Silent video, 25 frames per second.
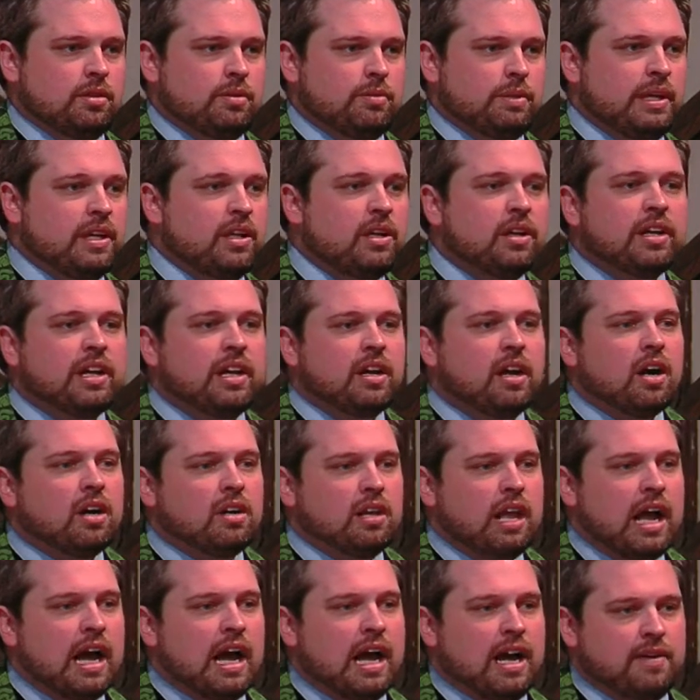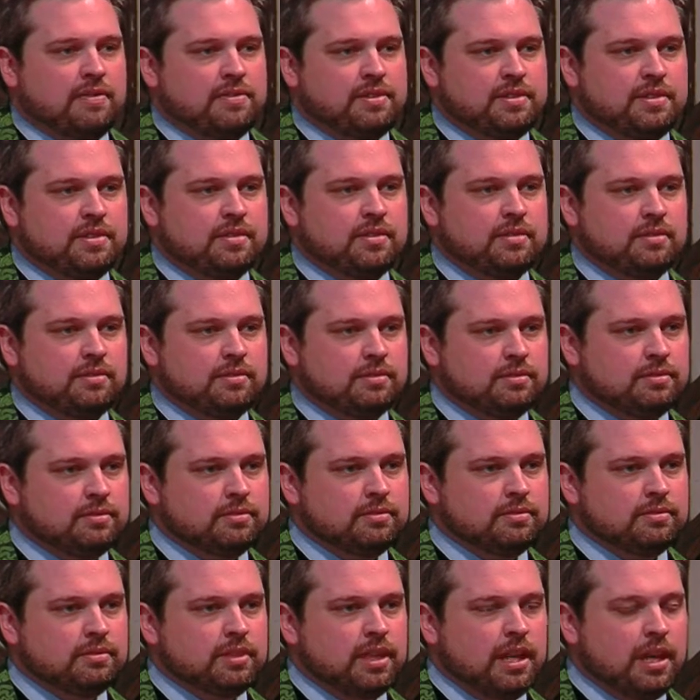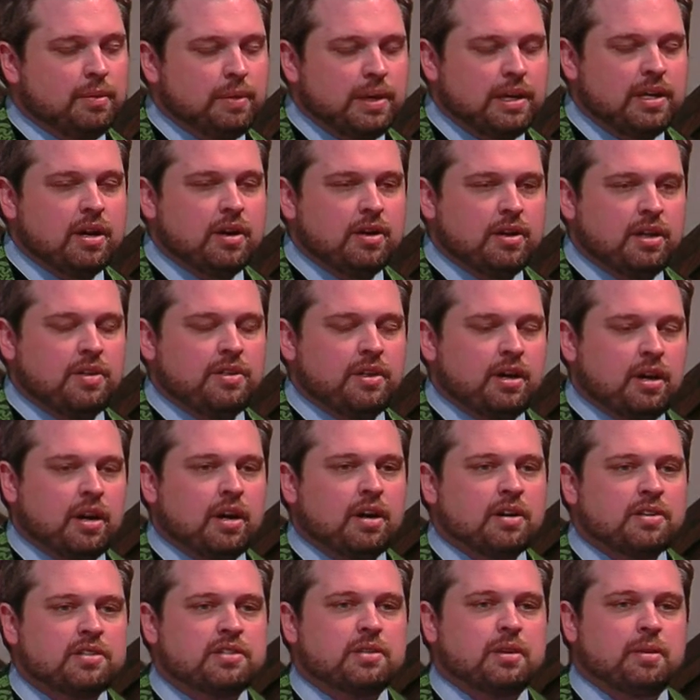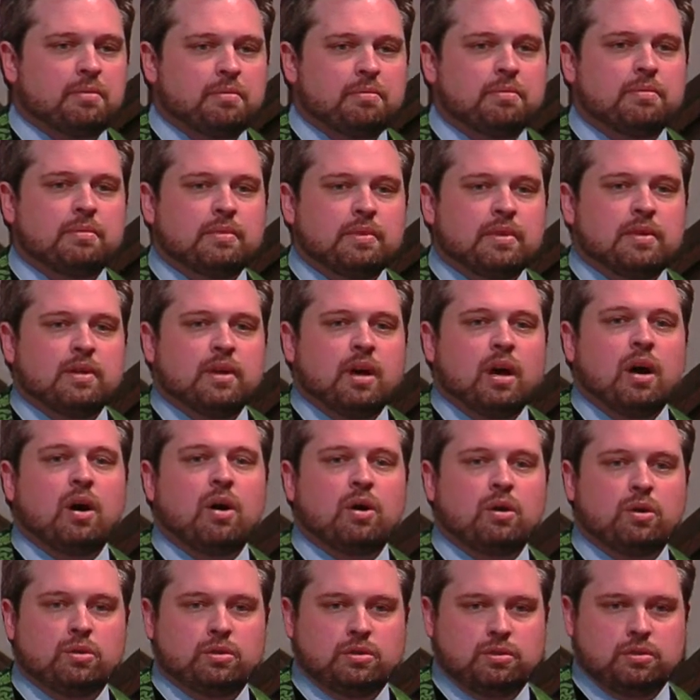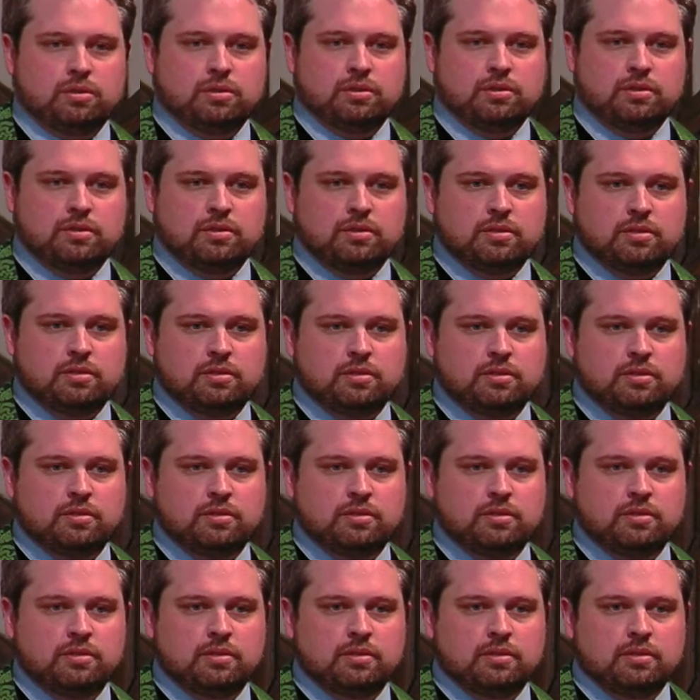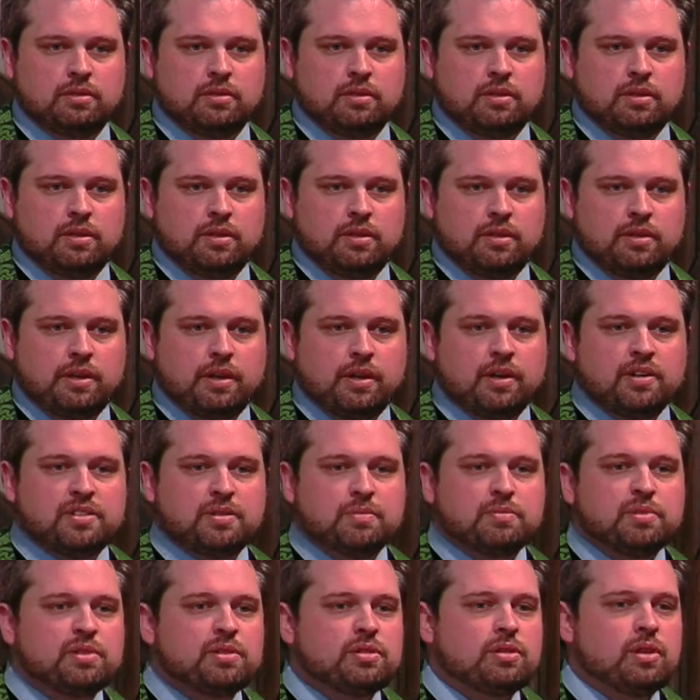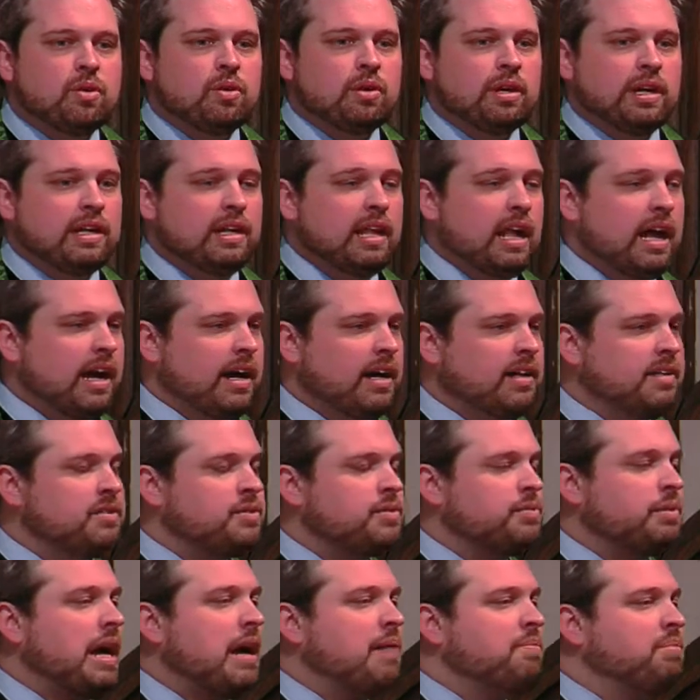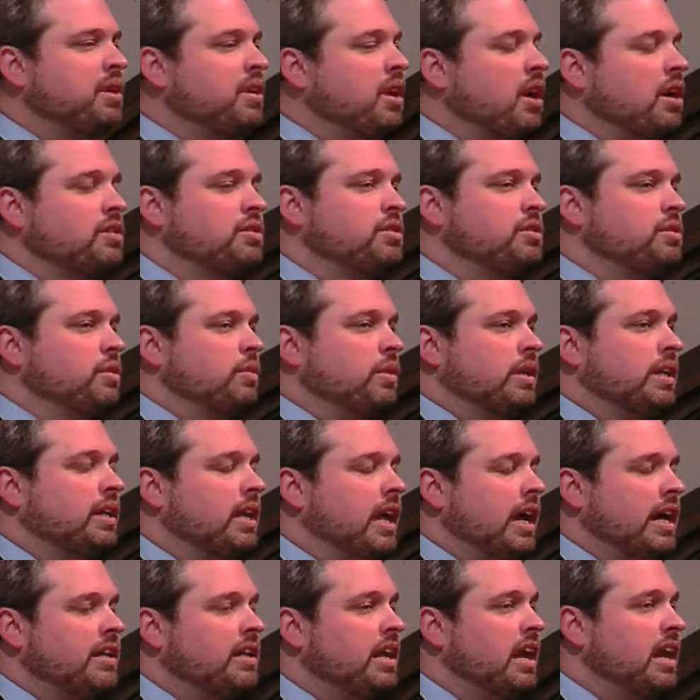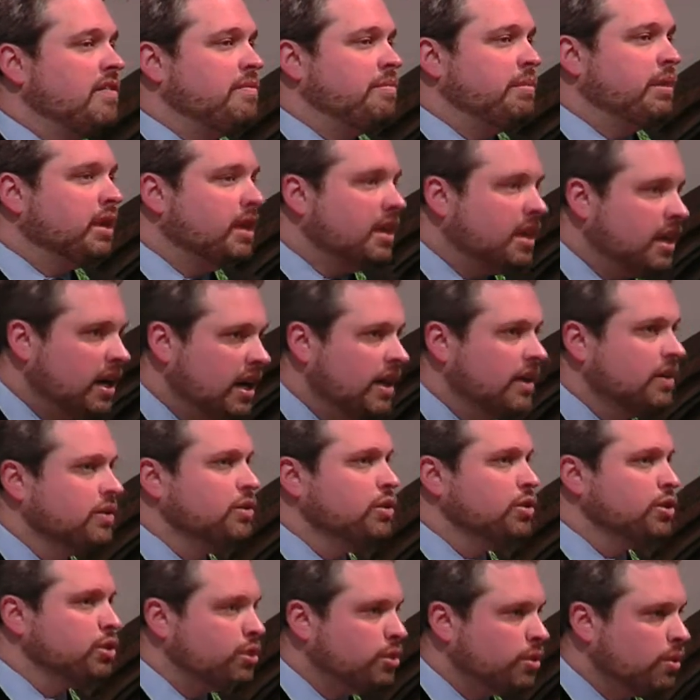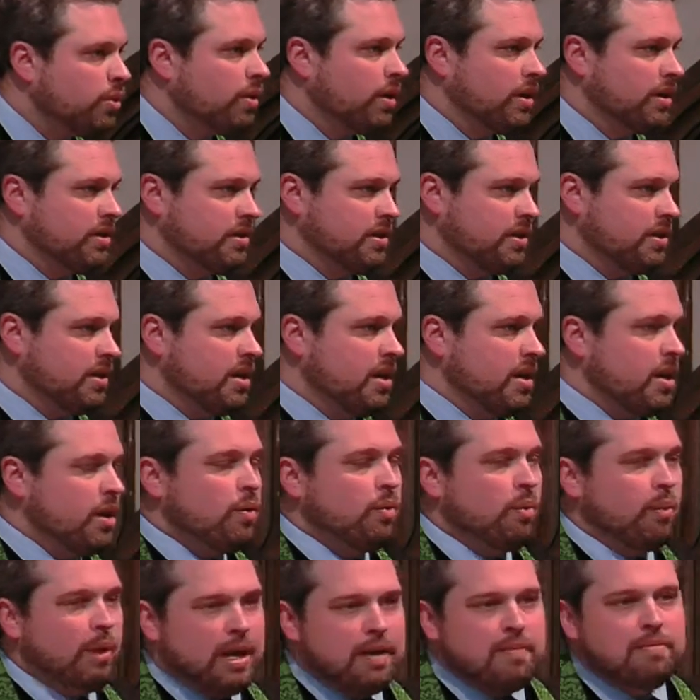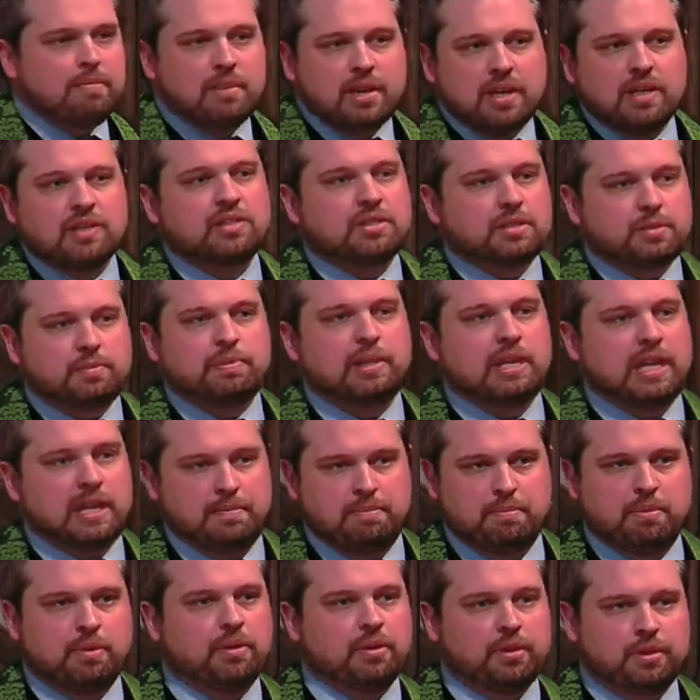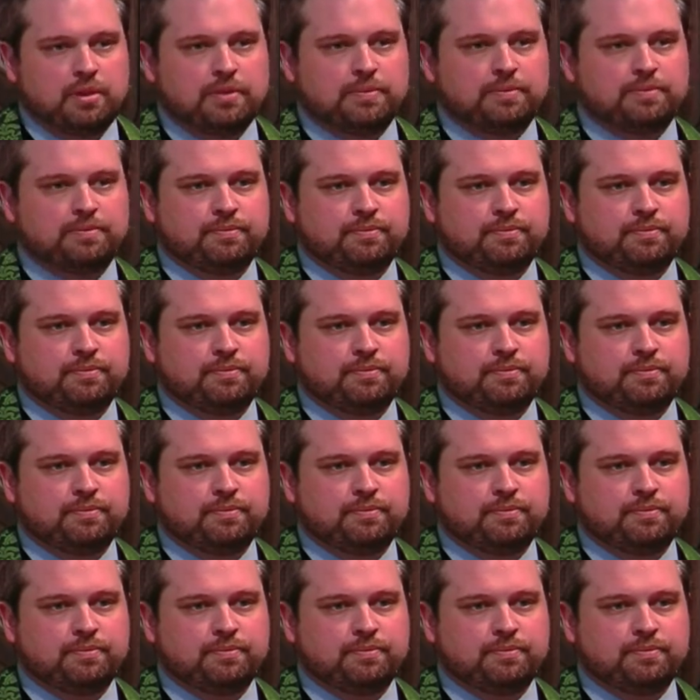We look in our lives and we know that there are some holes. There are some storylines wrapped in our storyline that have been cut short. We miss people.